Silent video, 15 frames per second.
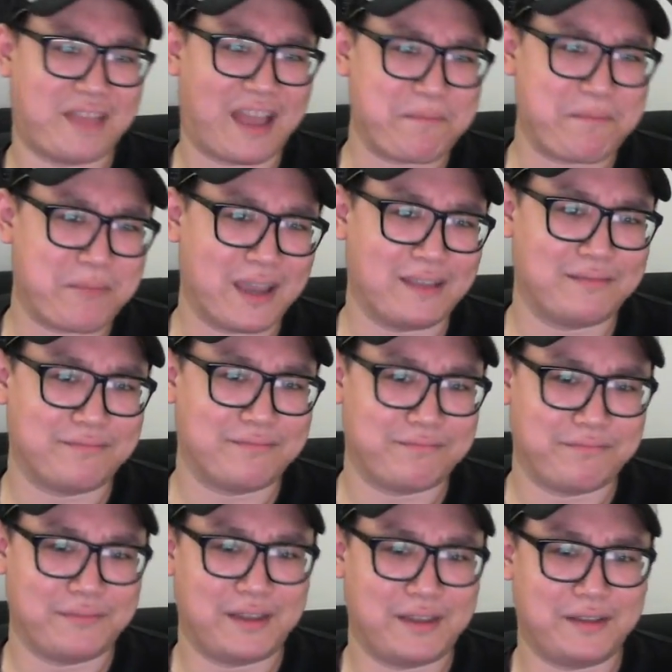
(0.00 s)
I might
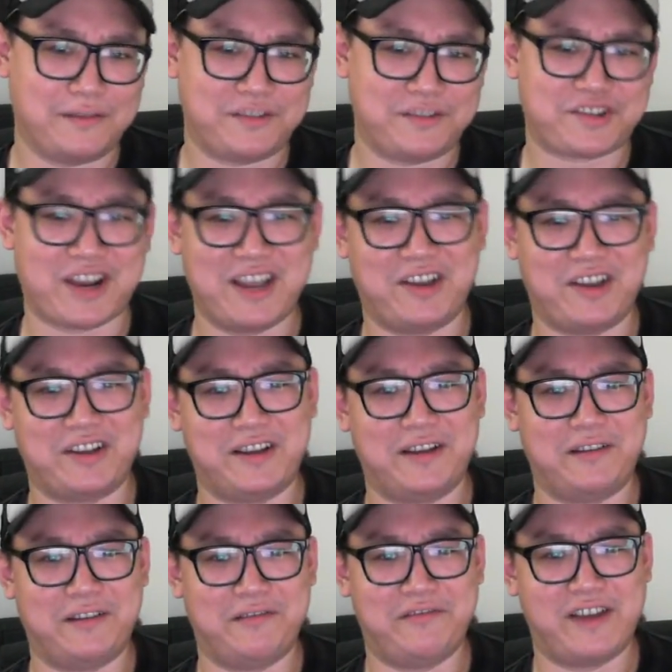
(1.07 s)
try on
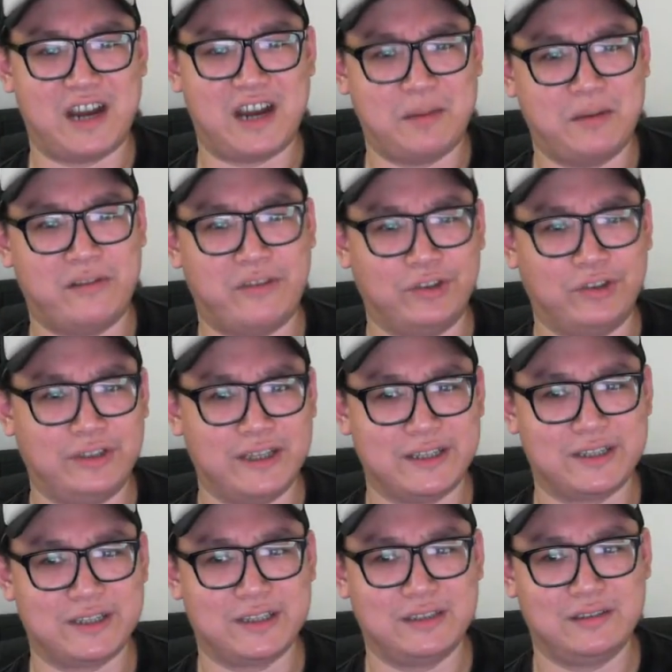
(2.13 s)
a variable
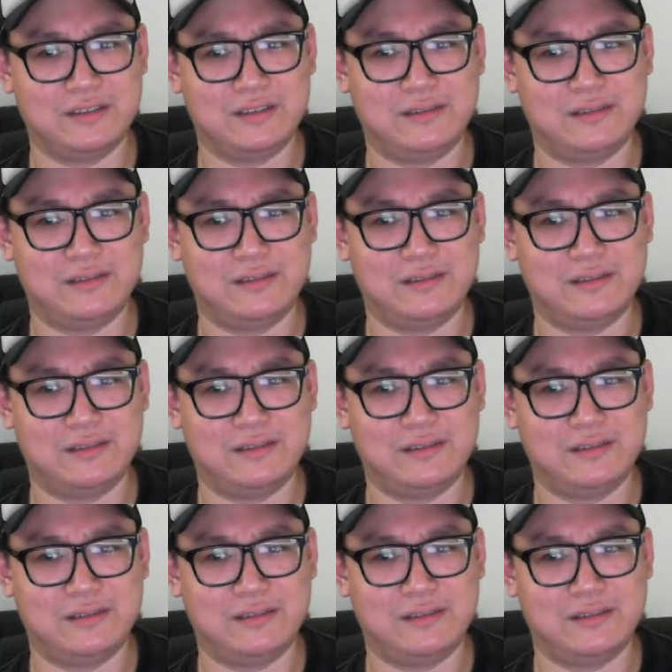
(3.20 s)
wattage